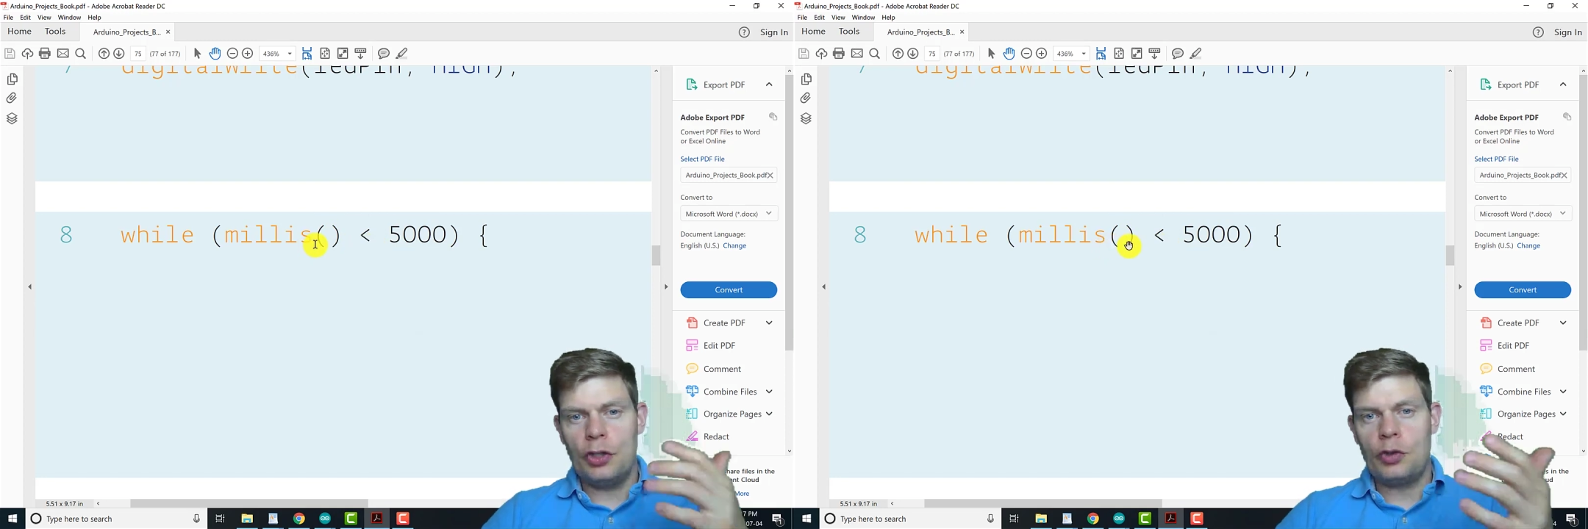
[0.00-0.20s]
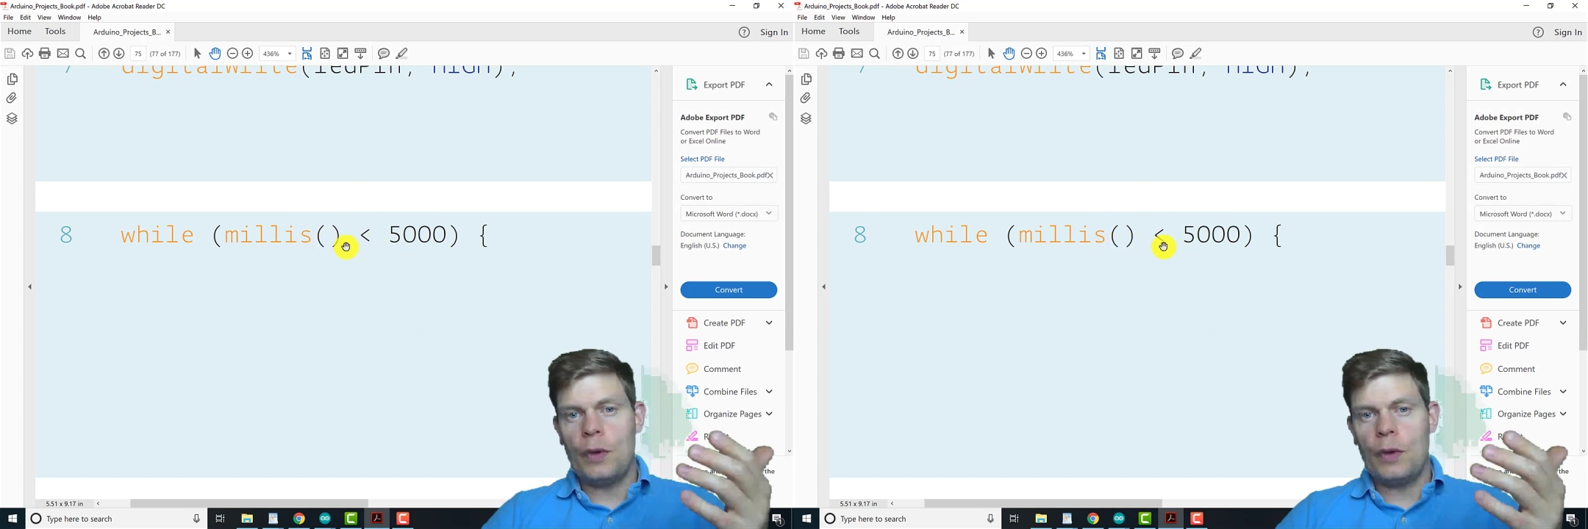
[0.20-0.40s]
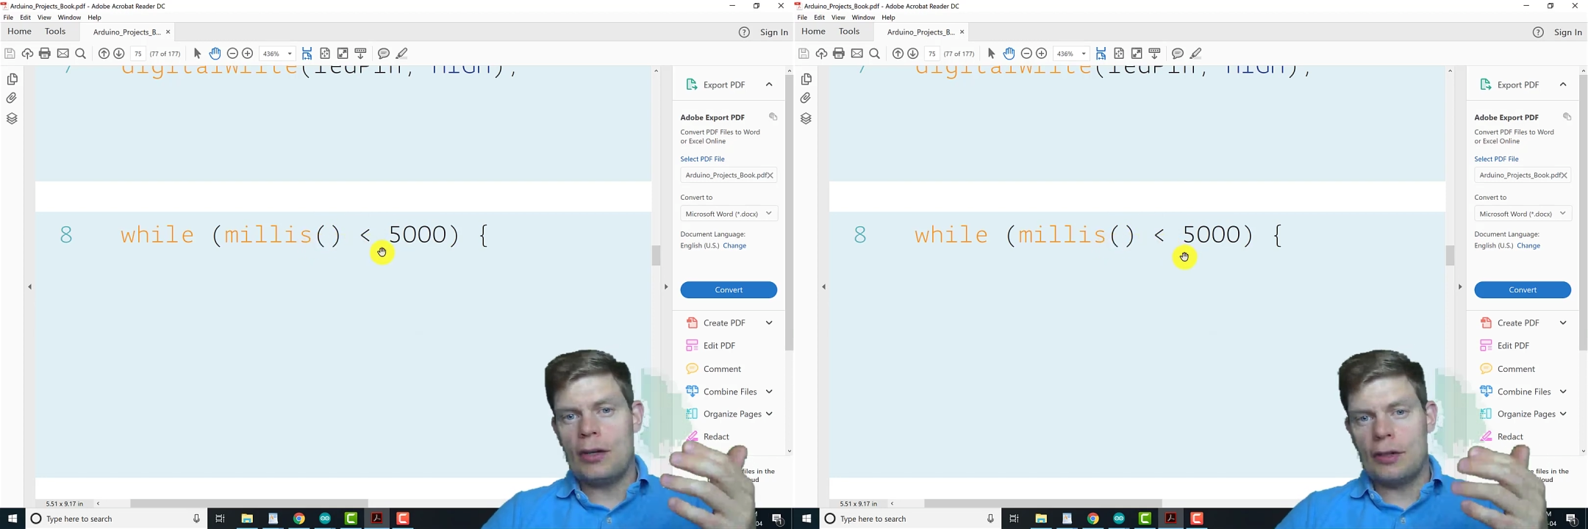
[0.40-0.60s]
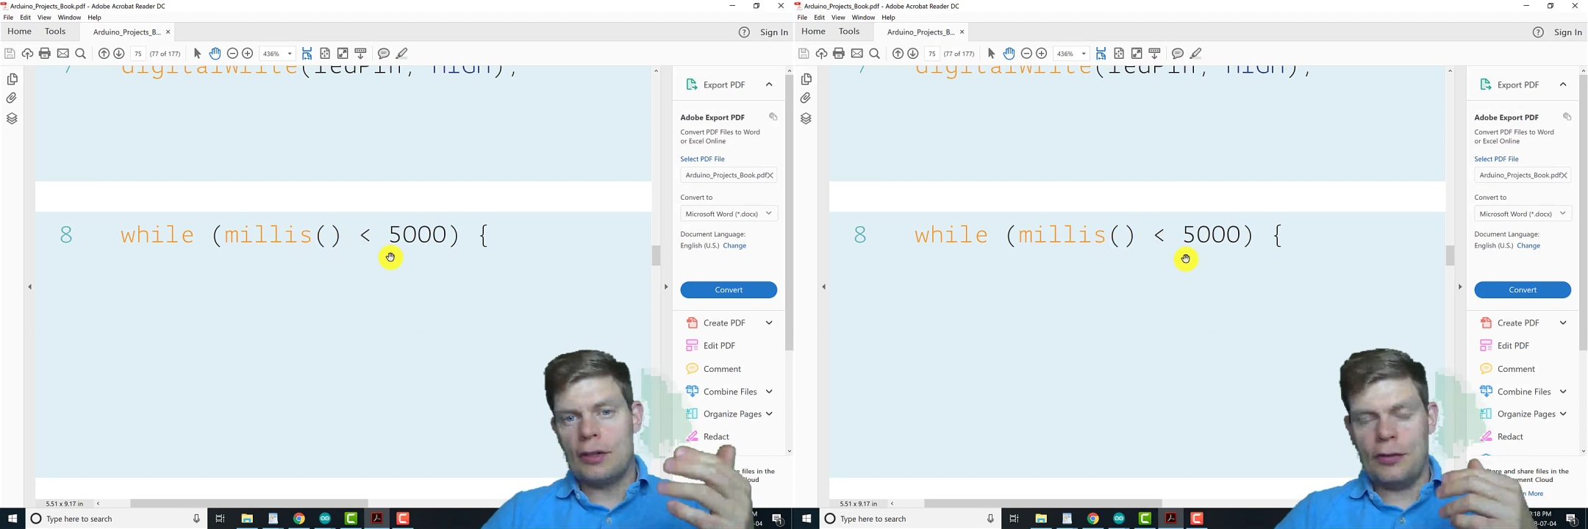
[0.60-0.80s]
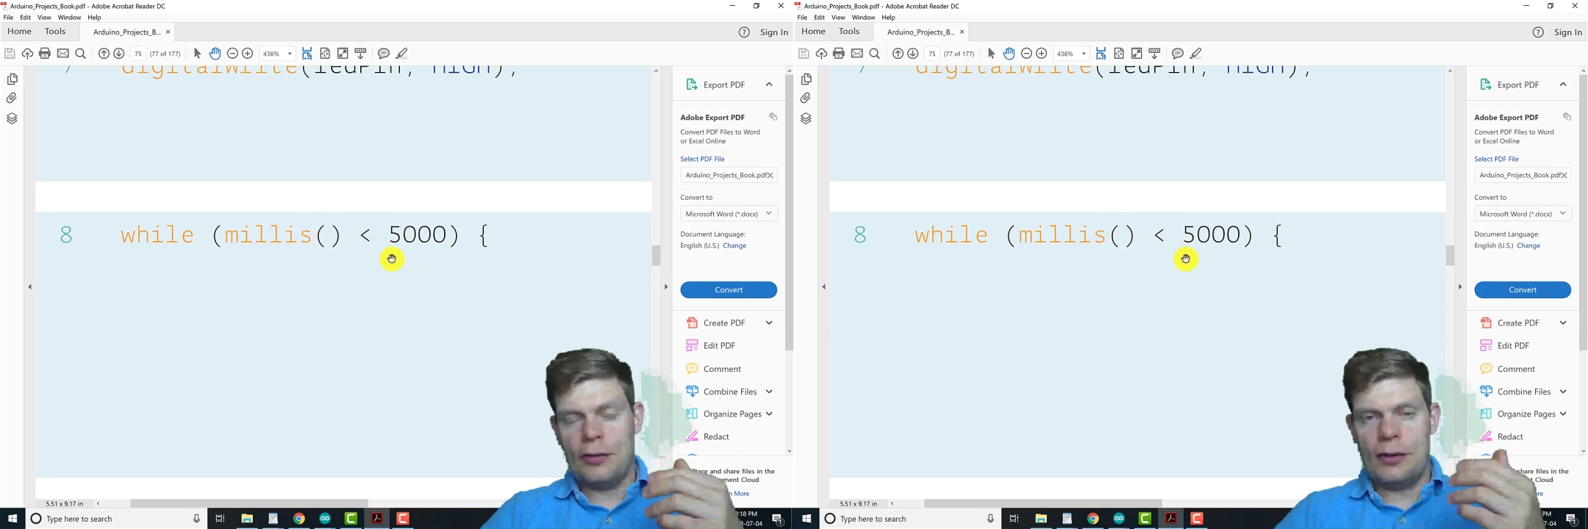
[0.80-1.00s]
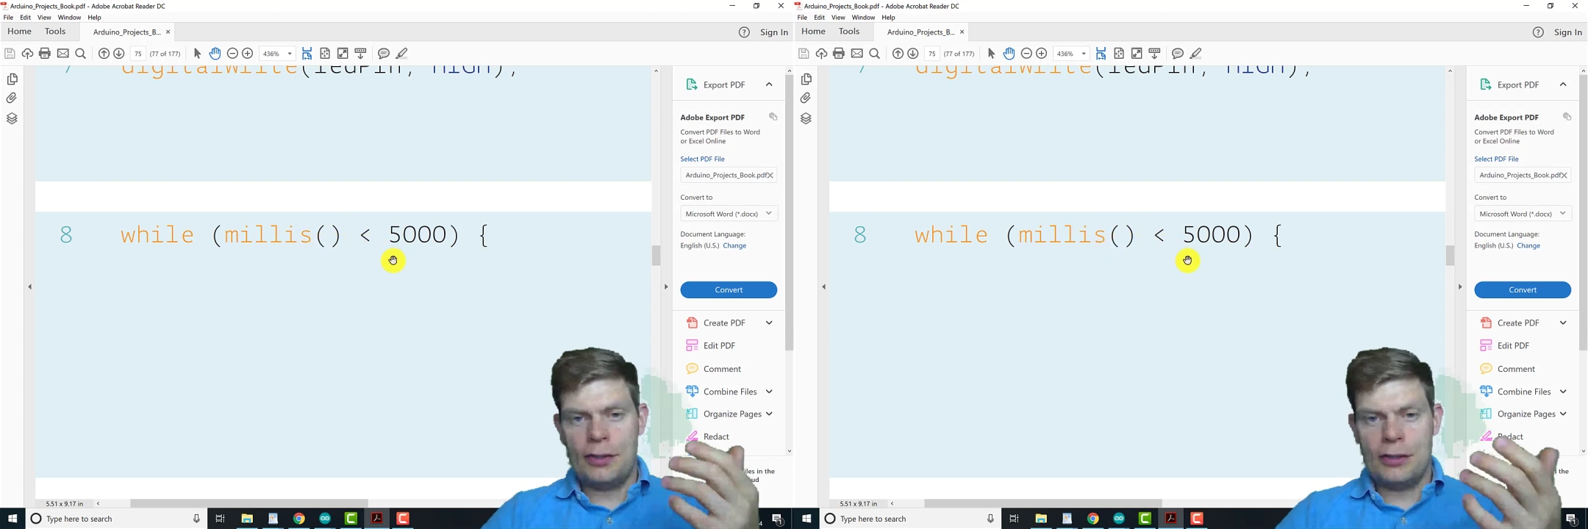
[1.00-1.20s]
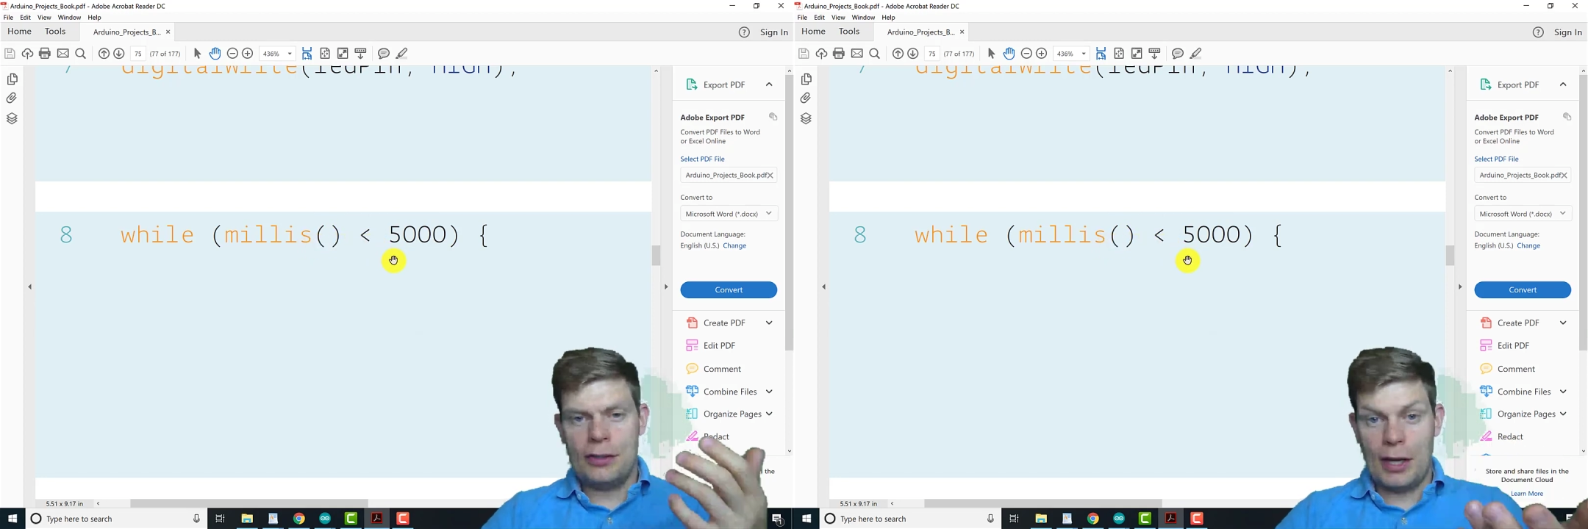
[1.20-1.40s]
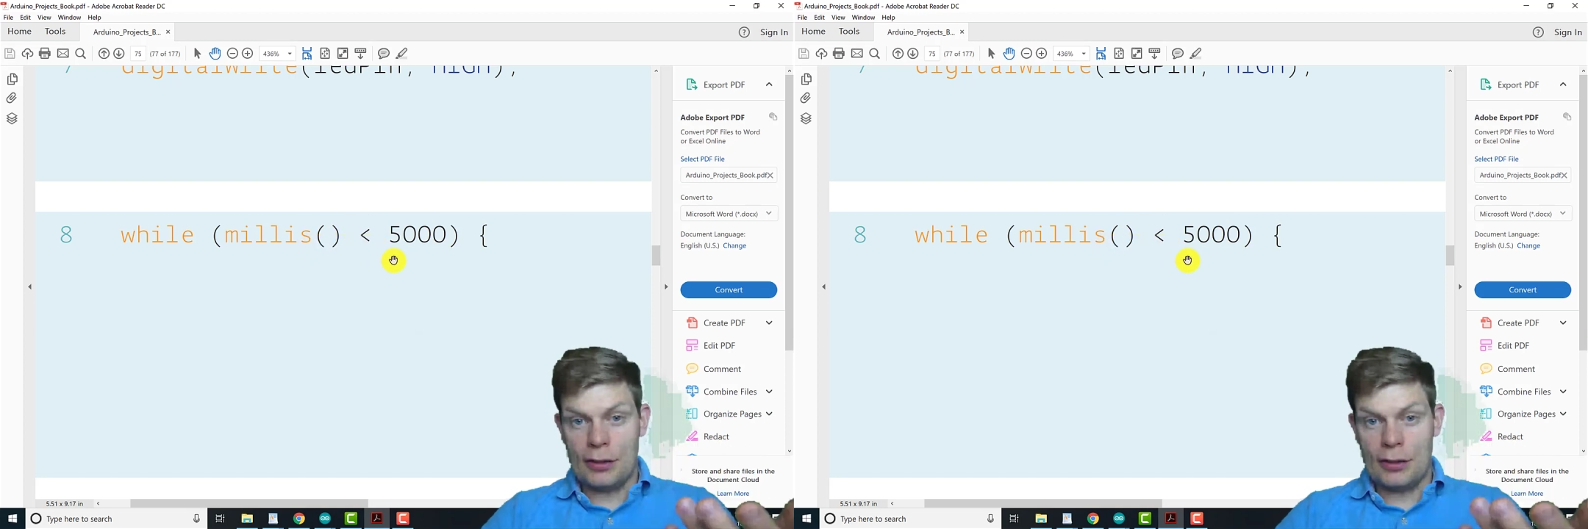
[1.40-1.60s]
greater than
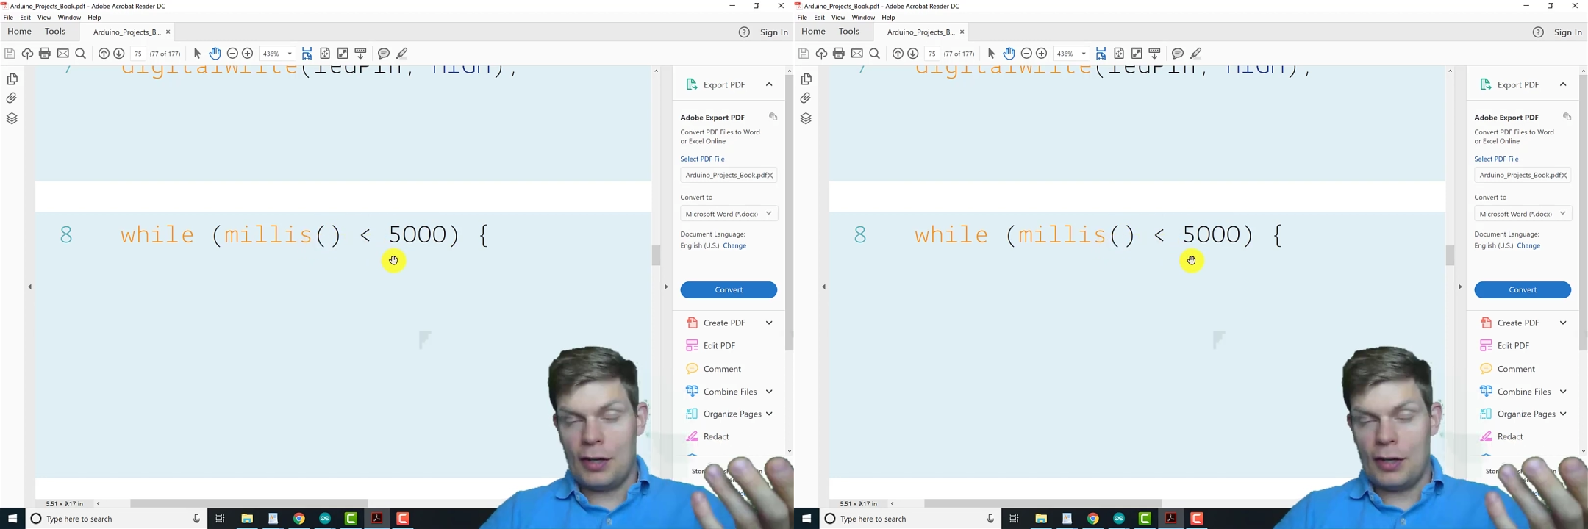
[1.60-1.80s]
5,000